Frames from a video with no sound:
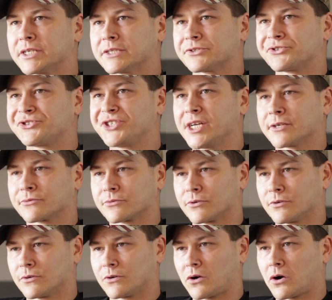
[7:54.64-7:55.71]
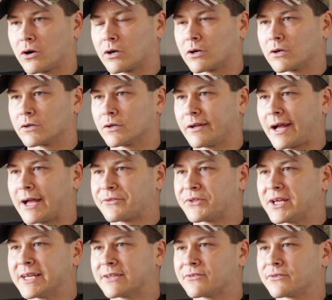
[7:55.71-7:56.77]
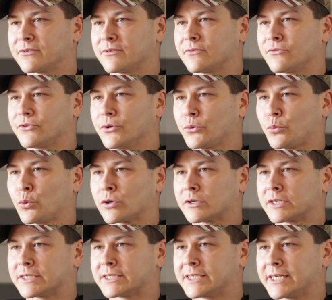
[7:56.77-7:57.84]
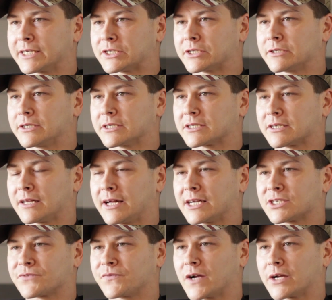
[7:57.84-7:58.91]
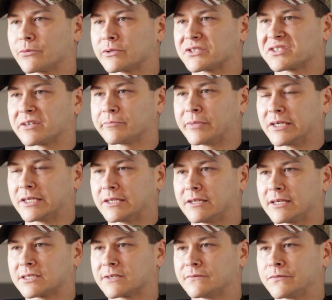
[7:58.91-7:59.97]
in general are, I think the word addiction is classified with somebody that's a